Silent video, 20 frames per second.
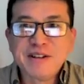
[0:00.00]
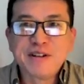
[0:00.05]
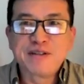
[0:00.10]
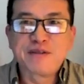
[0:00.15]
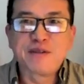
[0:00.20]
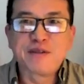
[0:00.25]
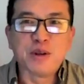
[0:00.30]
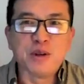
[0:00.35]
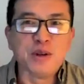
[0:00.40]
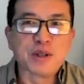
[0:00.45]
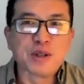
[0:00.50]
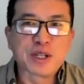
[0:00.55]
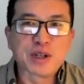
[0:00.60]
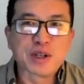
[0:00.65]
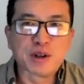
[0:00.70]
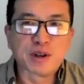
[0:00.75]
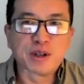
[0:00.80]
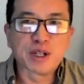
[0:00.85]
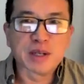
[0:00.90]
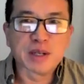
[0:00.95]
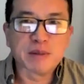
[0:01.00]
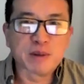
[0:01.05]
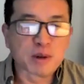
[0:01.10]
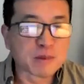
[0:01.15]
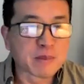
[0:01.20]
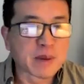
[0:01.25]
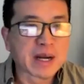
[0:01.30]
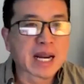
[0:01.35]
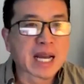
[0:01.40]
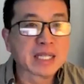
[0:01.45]
for using
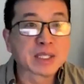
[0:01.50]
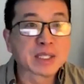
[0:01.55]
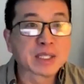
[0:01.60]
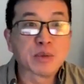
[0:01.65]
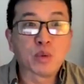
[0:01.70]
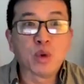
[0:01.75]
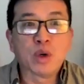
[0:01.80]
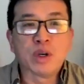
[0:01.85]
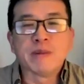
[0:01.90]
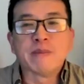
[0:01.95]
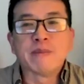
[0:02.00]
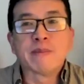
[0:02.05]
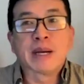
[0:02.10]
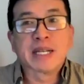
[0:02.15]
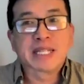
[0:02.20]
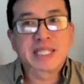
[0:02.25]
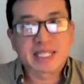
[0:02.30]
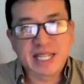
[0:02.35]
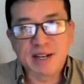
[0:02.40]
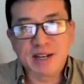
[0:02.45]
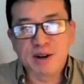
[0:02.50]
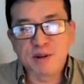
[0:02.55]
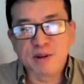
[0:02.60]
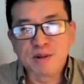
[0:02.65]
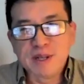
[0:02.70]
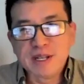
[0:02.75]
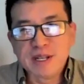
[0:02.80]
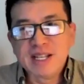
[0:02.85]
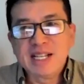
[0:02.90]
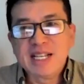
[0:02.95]
urbanized wood, but
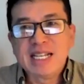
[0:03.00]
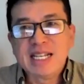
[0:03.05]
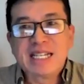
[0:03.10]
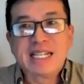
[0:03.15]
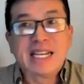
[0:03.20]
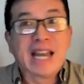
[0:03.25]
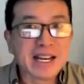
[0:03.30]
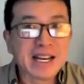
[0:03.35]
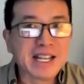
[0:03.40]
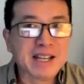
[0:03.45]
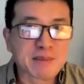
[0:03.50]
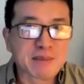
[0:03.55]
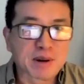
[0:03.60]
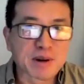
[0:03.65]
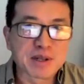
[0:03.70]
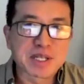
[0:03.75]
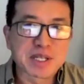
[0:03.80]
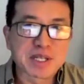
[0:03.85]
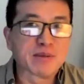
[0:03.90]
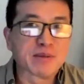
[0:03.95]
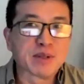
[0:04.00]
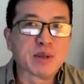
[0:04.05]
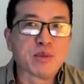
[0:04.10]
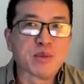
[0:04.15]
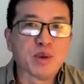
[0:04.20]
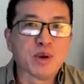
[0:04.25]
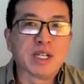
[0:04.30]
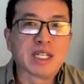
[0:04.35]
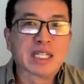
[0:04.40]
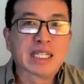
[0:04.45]
still 90% of the
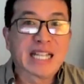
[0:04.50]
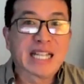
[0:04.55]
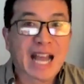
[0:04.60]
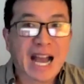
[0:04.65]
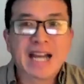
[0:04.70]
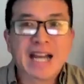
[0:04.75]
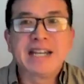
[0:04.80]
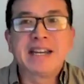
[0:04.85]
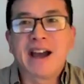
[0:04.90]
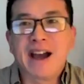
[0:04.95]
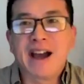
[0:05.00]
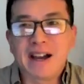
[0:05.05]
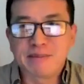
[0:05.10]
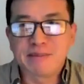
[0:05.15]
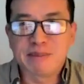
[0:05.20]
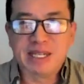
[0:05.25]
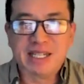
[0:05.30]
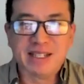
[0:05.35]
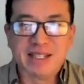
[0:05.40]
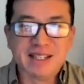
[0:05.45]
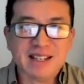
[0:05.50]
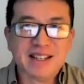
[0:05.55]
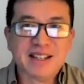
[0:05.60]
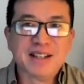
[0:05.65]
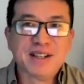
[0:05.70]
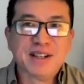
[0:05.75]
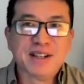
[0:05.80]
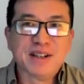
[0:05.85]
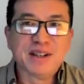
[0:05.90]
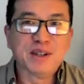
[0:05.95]
wood cannot be
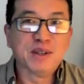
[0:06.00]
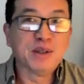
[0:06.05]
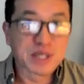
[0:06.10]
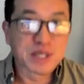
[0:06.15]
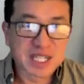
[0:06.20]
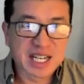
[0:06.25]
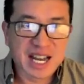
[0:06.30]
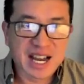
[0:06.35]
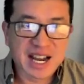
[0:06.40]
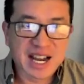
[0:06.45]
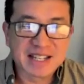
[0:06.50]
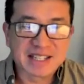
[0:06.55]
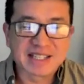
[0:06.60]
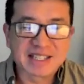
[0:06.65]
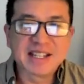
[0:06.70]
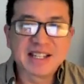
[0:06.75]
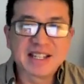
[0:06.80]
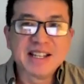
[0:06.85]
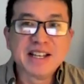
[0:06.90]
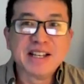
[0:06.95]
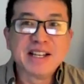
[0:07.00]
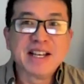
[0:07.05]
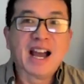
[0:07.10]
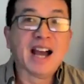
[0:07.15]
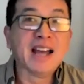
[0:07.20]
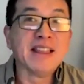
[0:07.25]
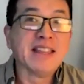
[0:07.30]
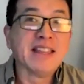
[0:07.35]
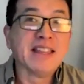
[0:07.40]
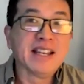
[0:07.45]
utilized.
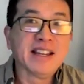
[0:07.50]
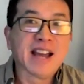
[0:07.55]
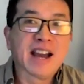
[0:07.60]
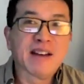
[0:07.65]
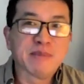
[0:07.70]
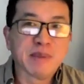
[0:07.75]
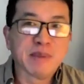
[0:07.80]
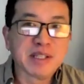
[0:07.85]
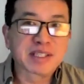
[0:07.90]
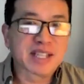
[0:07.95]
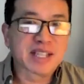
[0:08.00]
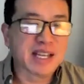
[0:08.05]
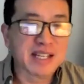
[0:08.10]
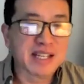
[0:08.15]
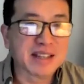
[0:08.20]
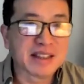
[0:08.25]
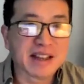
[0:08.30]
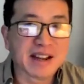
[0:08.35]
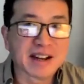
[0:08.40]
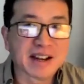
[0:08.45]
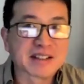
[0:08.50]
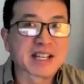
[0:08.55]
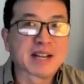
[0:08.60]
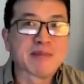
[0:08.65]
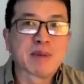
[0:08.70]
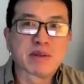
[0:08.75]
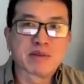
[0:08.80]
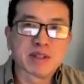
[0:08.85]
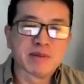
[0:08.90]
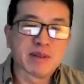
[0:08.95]
And they have been sitting there, some
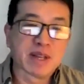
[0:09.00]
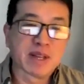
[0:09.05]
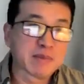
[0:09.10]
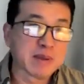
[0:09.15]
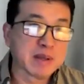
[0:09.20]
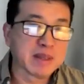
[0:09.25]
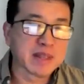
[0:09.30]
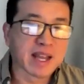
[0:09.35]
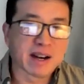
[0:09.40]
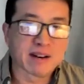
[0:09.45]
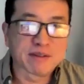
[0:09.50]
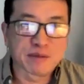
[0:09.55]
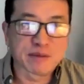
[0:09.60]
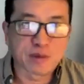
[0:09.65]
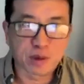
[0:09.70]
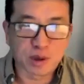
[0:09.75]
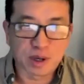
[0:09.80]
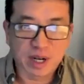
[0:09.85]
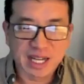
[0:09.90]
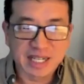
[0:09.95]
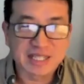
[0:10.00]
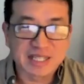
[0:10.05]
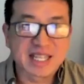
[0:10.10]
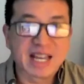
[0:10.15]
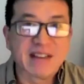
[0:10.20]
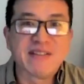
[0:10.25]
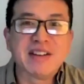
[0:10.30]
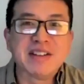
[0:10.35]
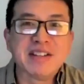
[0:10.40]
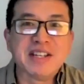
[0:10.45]
of them have been there for like
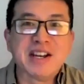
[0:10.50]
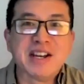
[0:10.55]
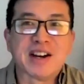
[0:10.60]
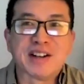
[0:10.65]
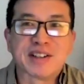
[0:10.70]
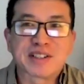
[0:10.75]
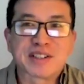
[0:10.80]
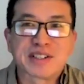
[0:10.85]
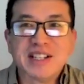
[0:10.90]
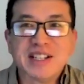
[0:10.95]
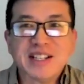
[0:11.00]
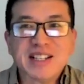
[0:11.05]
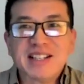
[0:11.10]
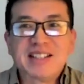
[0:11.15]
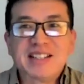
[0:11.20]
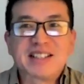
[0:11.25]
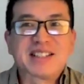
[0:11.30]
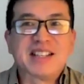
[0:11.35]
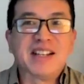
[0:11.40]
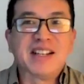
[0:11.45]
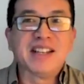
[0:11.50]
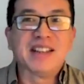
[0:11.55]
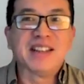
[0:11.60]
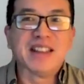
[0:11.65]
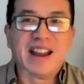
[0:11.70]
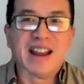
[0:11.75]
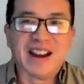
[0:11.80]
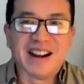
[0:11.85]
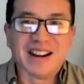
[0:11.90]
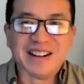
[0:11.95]
7 years, sitting
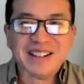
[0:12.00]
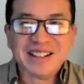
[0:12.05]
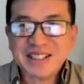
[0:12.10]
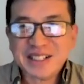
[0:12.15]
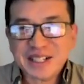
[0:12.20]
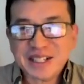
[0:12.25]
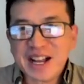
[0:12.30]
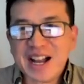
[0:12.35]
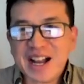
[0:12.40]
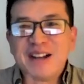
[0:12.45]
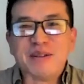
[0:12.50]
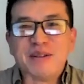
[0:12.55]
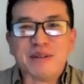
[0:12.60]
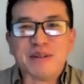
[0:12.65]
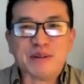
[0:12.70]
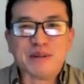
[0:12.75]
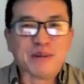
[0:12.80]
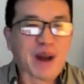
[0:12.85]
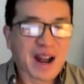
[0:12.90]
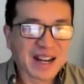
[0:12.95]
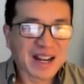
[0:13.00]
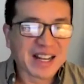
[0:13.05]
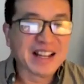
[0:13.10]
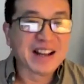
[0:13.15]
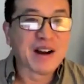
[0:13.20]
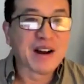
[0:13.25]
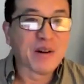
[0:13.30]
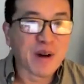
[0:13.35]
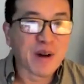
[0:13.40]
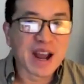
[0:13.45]
there, rotting
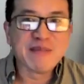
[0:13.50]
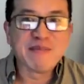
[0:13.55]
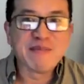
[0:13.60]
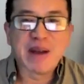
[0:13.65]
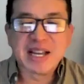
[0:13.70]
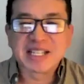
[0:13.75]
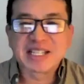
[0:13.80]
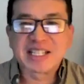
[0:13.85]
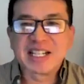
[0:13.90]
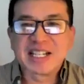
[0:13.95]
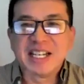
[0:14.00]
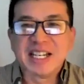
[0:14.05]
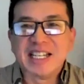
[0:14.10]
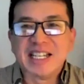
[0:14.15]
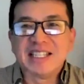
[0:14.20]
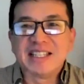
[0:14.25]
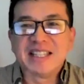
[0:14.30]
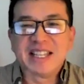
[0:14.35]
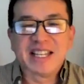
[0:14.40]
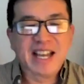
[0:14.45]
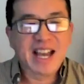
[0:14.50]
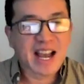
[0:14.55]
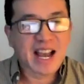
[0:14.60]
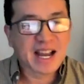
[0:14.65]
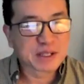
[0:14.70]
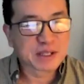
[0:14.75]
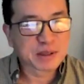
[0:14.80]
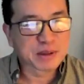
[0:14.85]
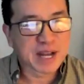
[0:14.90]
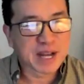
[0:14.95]
away, basically. They
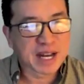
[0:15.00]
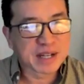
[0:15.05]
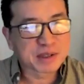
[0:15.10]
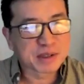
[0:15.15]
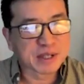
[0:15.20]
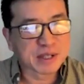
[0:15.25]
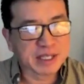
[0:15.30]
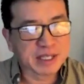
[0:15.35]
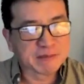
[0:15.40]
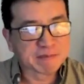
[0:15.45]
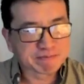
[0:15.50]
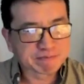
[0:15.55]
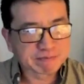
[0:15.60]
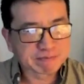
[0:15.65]
had to actually